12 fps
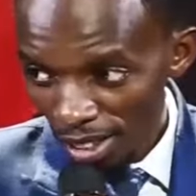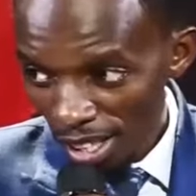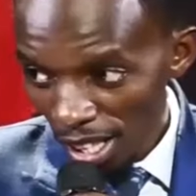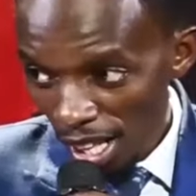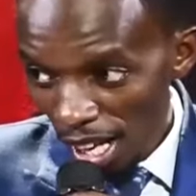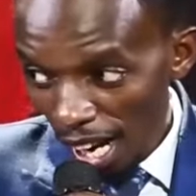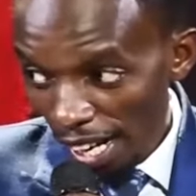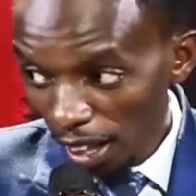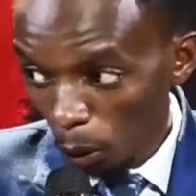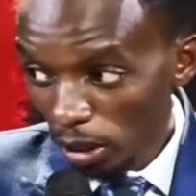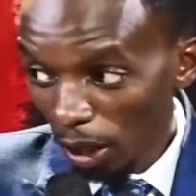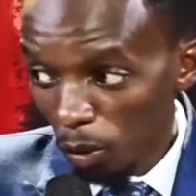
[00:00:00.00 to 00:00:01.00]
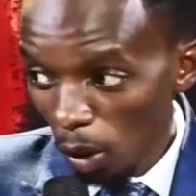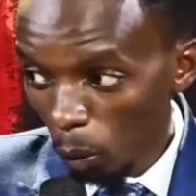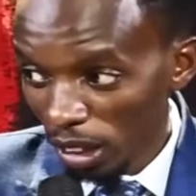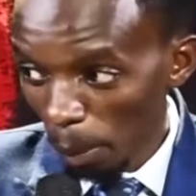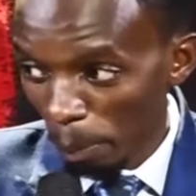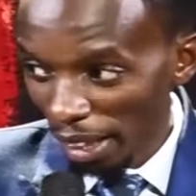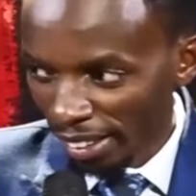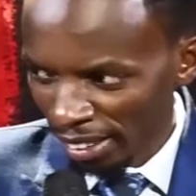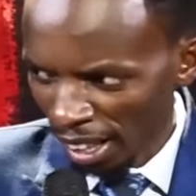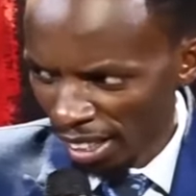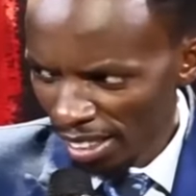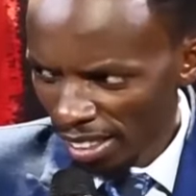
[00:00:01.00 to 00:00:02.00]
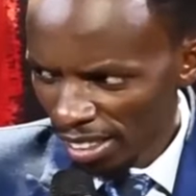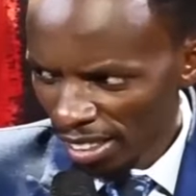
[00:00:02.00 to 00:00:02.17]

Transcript: be... Anakuja kuangusha pastor.